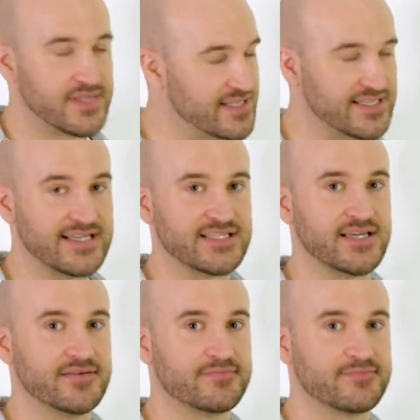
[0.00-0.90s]
It's
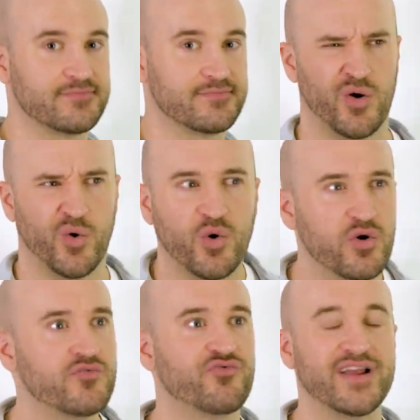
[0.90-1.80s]
easy.
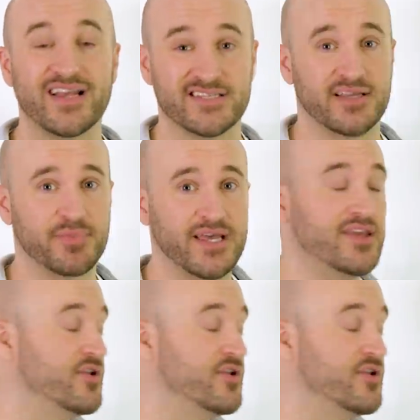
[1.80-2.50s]
Or really simply,